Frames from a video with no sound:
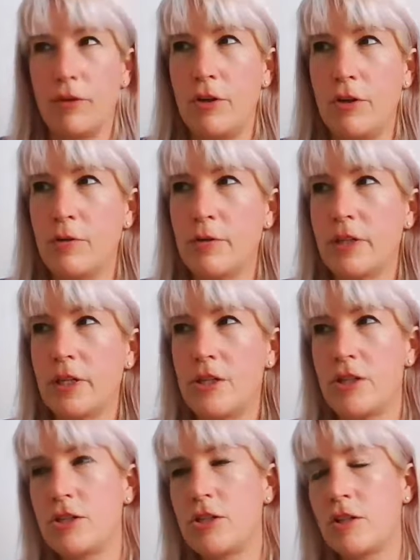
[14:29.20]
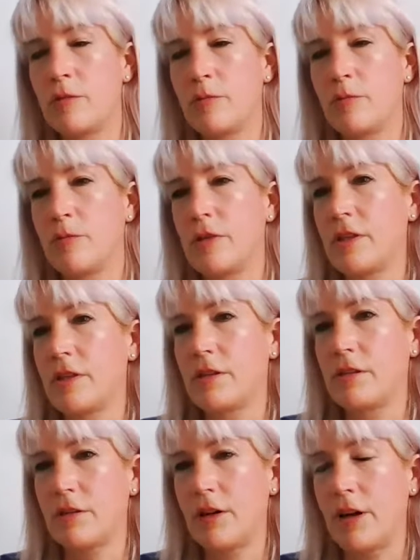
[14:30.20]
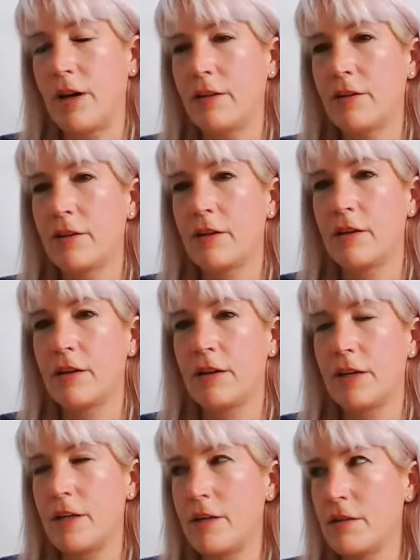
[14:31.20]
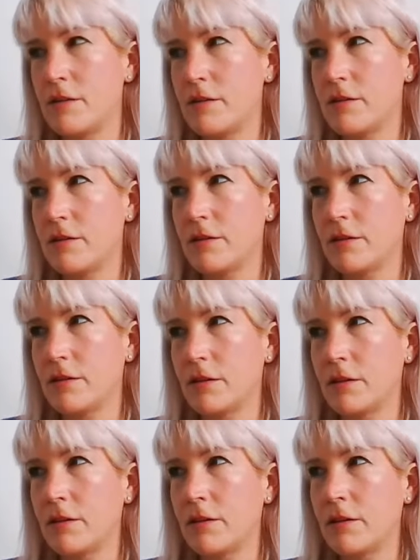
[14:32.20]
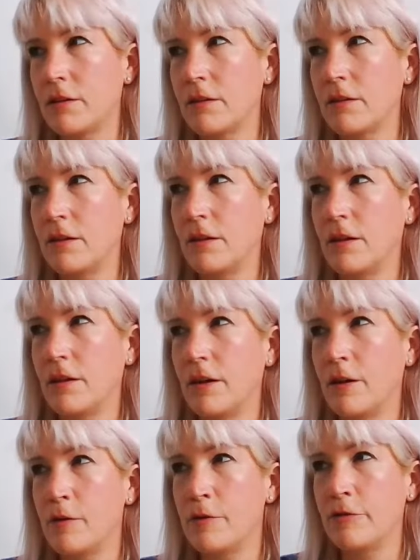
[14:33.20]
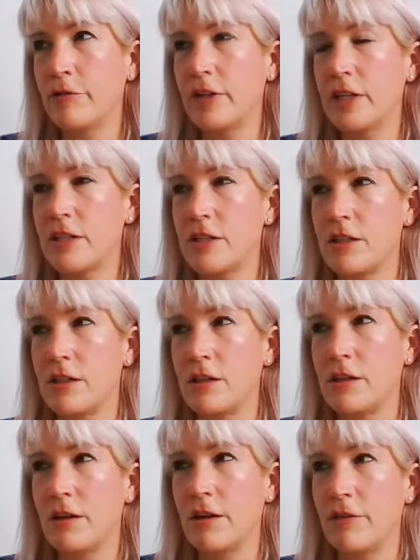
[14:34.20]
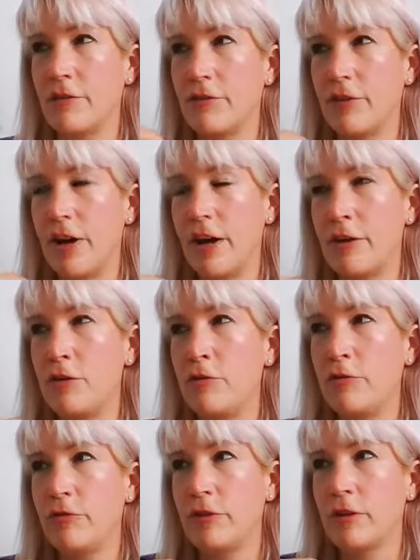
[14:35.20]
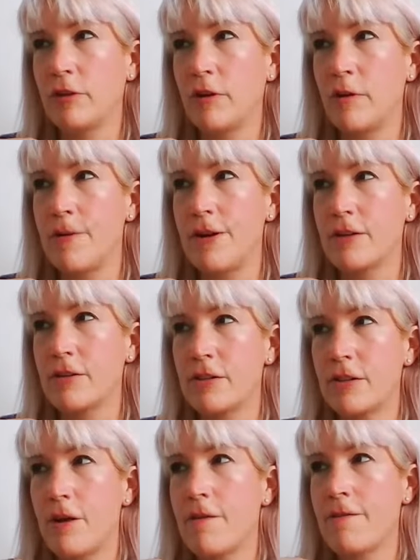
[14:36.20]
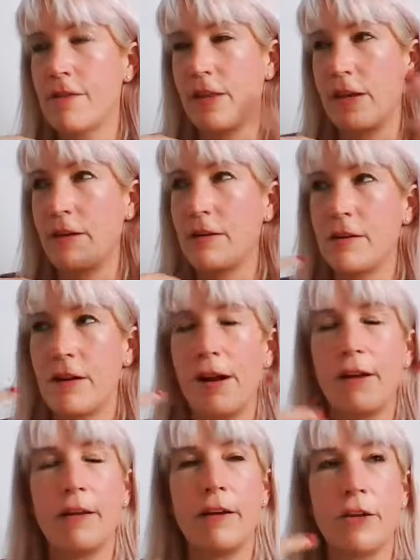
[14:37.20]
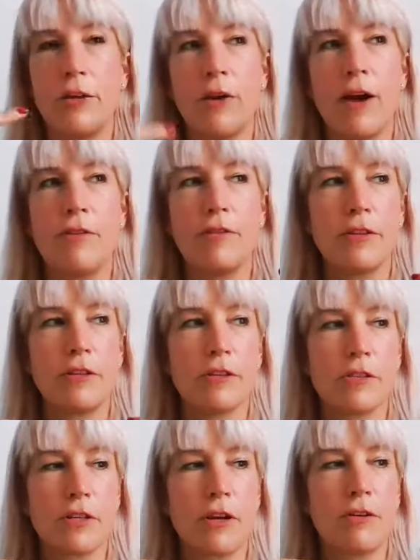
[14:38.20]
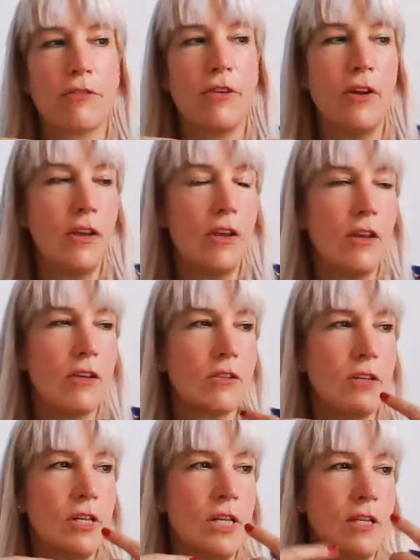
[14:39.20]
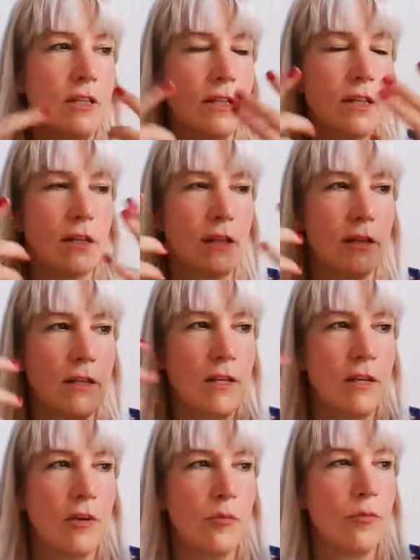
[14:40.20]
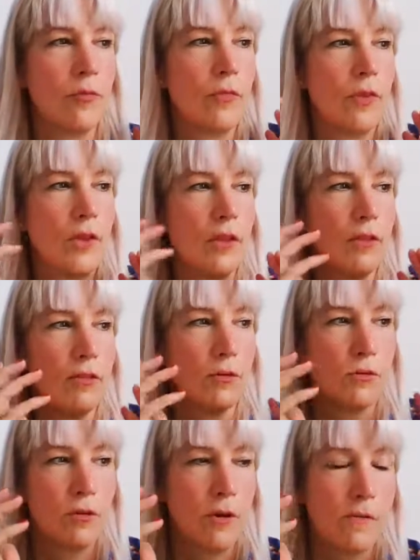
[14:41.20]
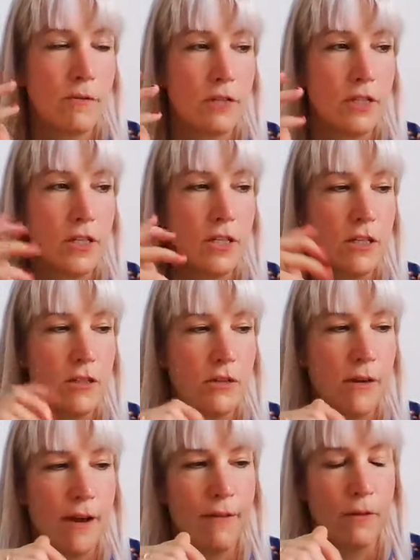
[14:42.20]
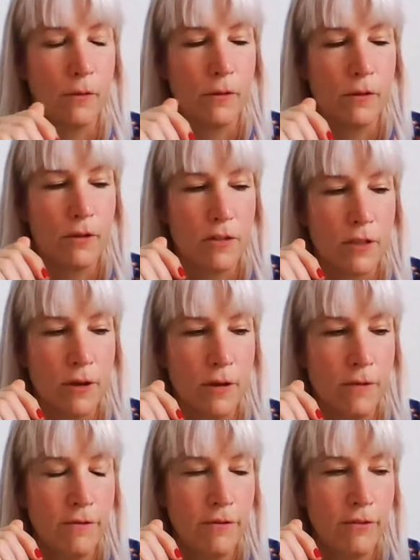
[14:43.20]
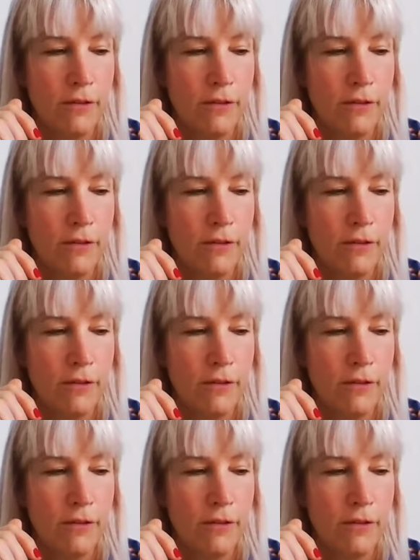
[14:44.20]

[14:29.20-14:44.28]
your relationship with Tyler is a reflection of how you feel about yourself and the inner dialogue you have with yourself. So you need to like clean up those conversations you're having with yourself